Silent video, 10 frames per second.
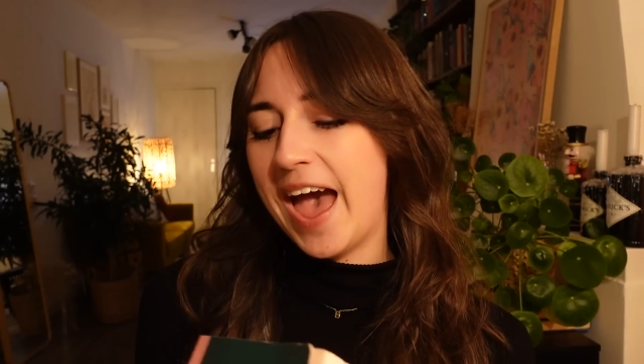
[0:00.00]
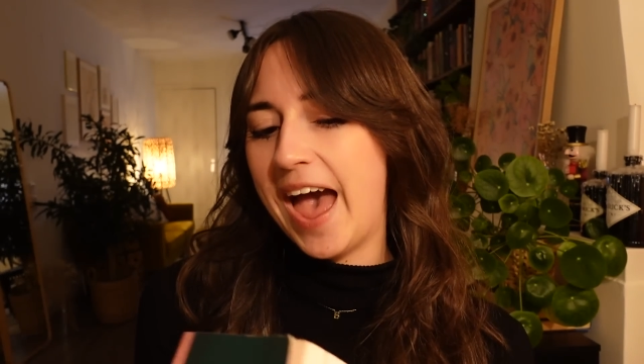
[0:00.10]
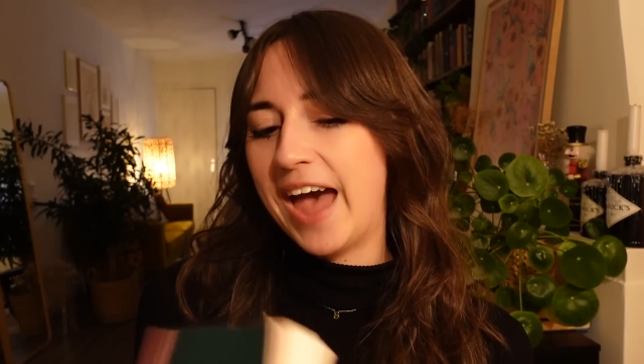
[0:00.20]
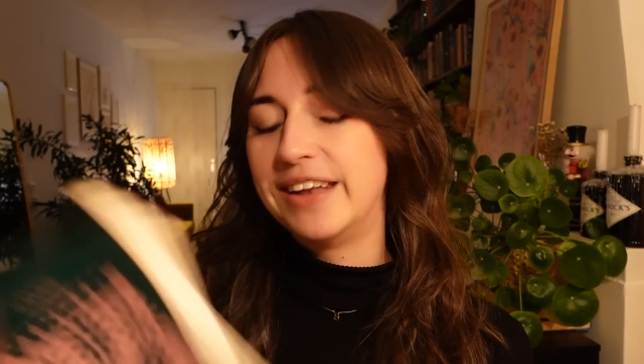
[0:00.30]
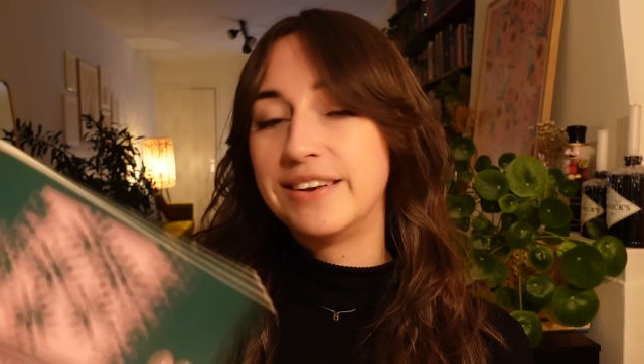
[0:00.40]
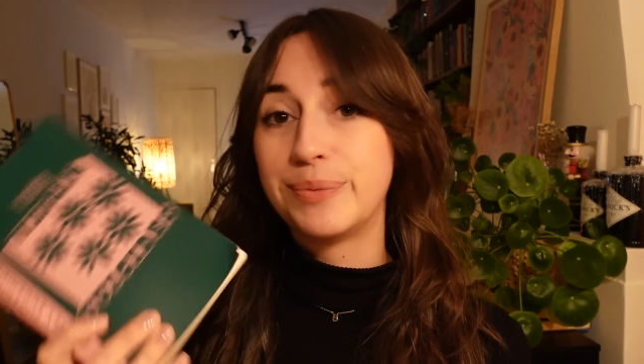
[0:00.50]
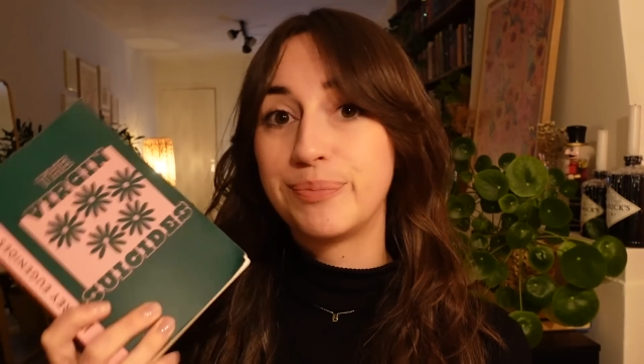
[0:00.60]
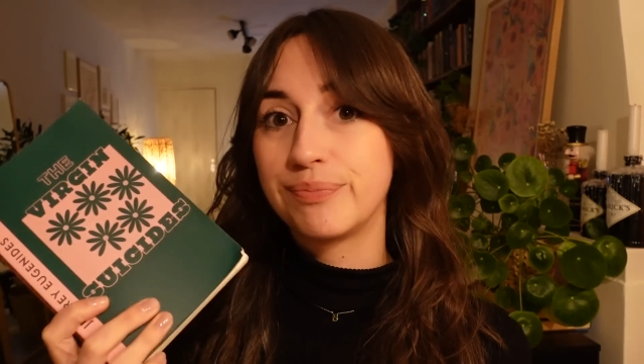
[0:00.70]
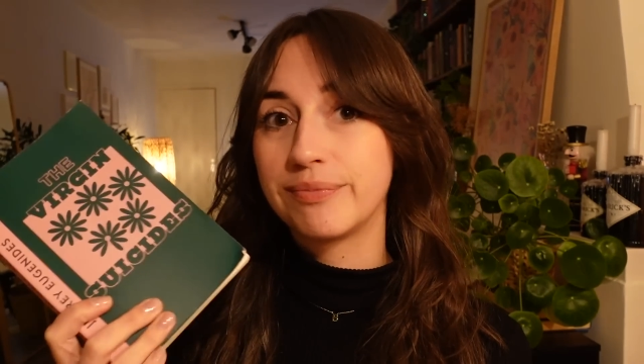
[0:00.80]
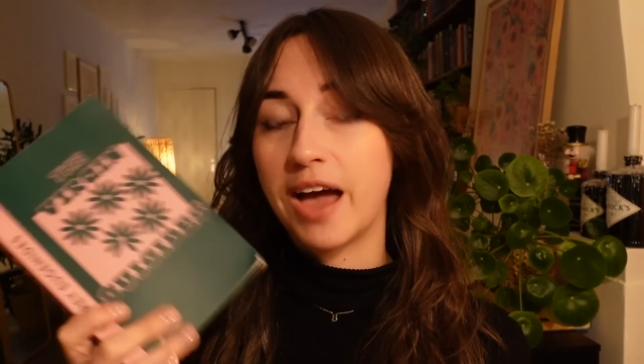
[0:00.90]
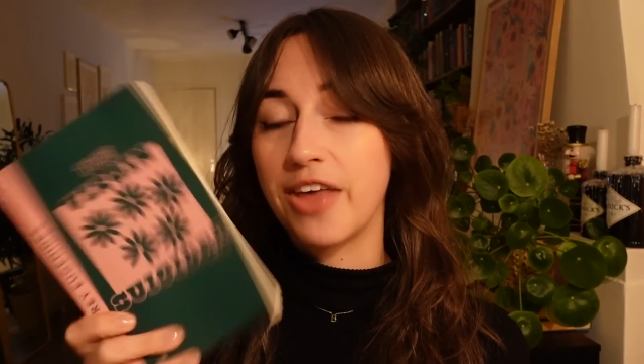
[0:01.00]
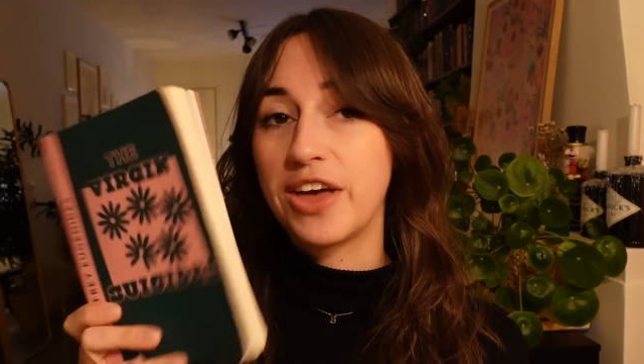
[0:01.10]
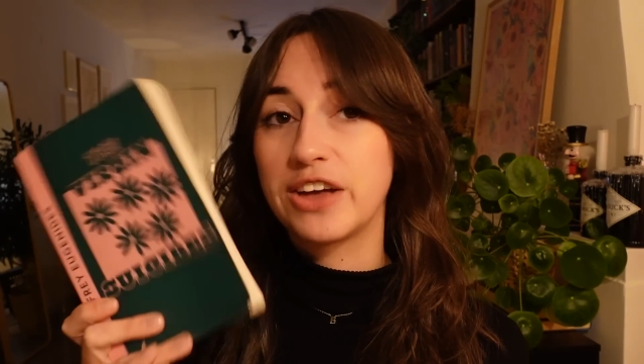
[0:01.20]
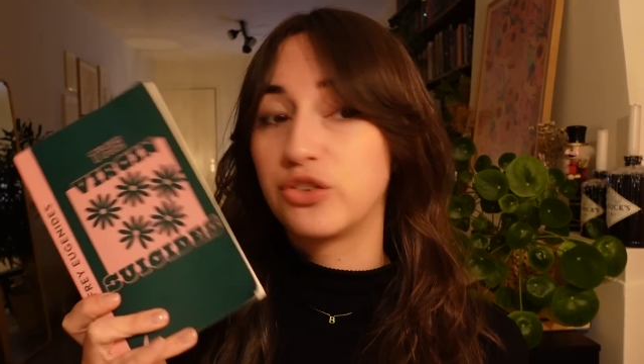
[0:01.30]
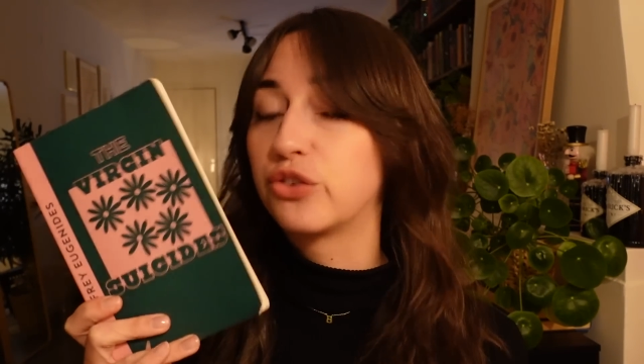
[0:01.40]
and I
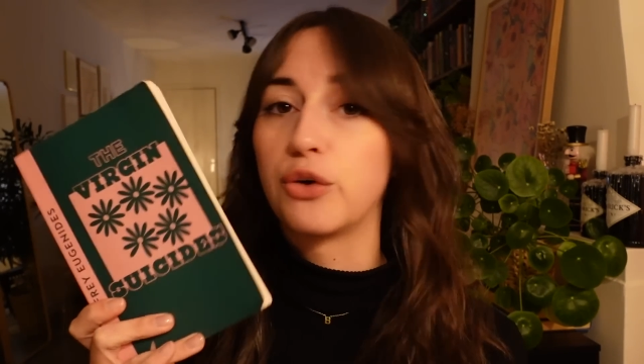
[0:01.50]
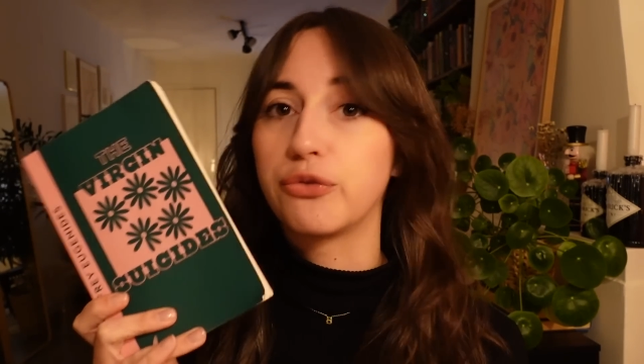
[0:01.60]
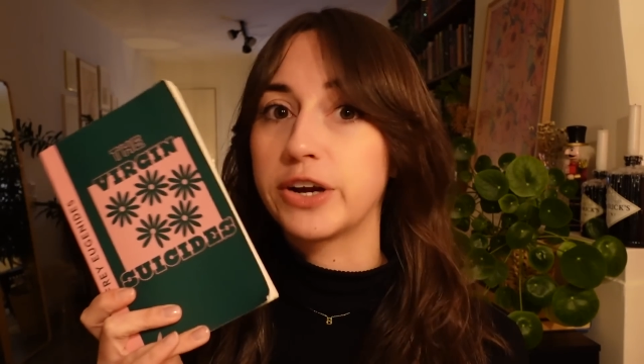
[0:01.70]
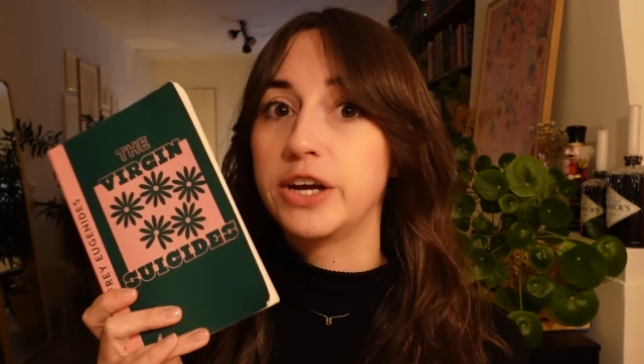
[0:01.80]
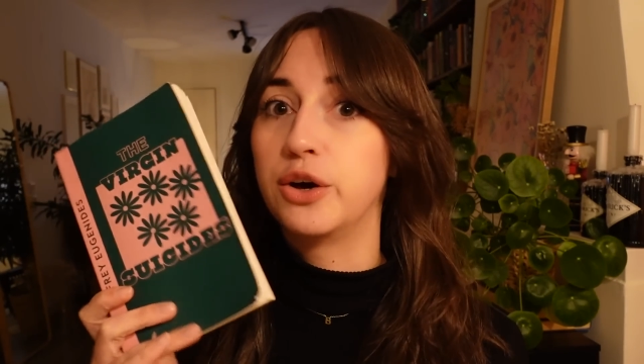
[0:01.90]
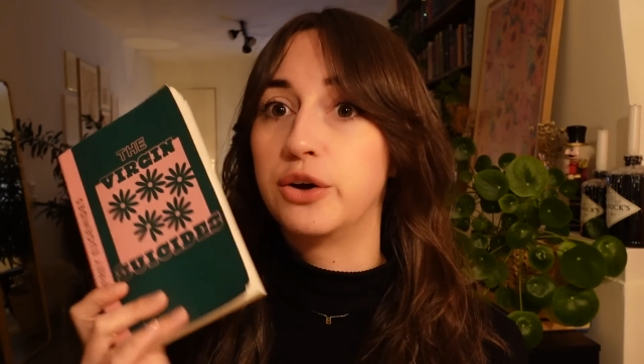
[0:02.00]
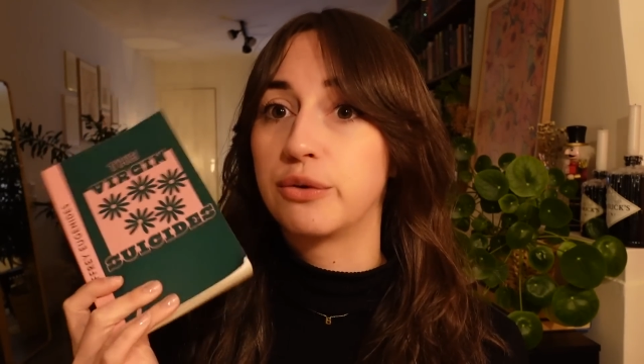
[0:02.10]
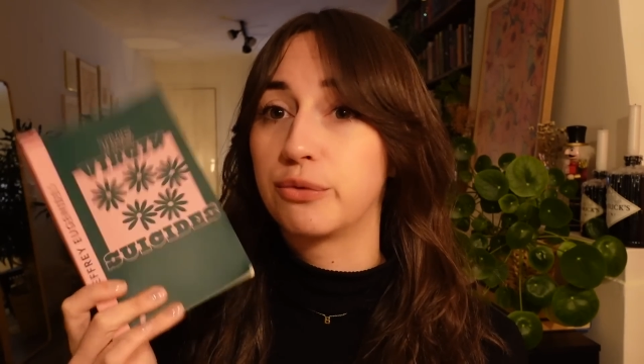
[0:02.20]
think it's just so freaking good.